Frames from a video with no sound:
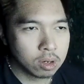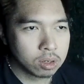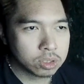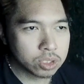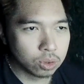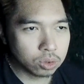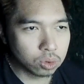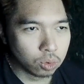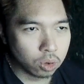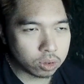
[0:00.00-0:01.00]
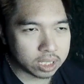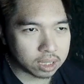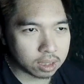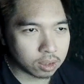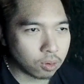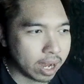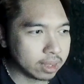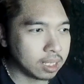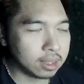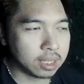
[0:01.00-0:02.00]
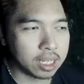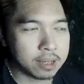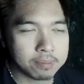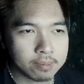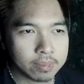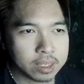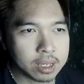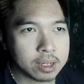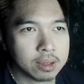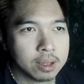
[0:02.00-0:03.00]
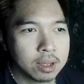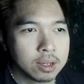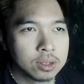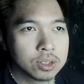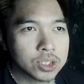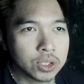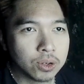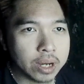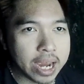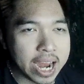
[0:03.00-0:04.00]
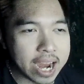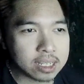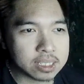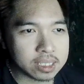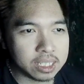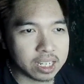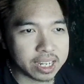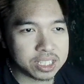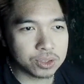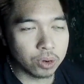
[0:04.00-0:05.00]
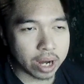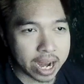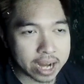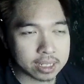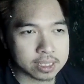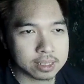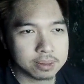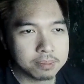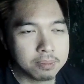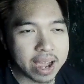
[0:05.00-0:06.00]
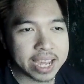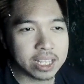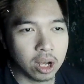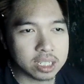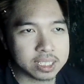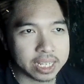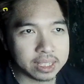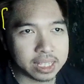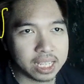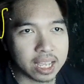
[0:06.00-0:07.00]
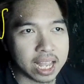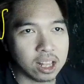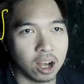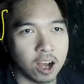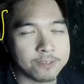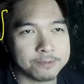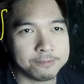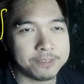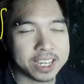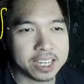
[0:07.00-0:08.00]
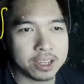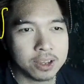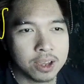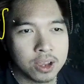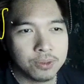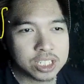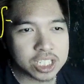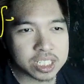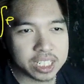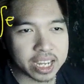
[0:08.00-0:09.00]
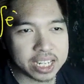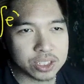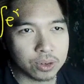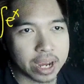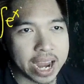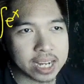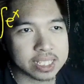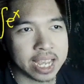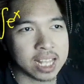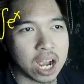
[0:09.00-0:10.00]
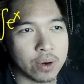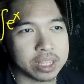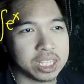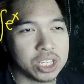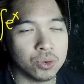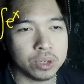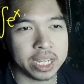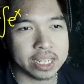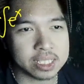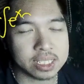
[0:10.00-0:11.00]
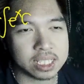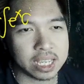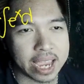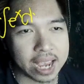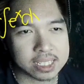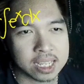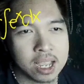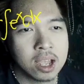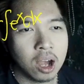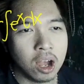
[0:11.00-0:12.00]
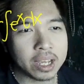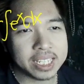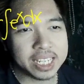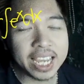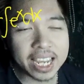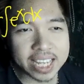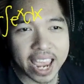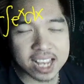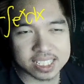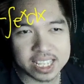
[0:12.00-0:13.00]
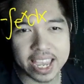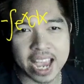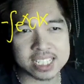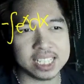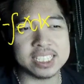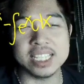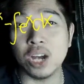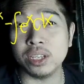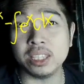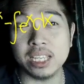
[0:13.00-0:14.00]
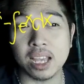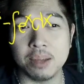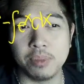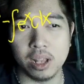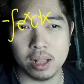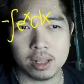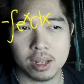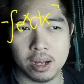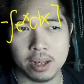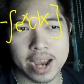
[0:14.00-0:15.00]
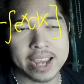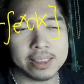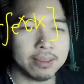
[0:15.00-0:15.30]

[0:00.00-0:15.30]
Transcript: So 2 in quantity. So x e raised to x minus the integral of v, which is e raised to x, and our du is dx. Okay, ex dx is now integrable. All right.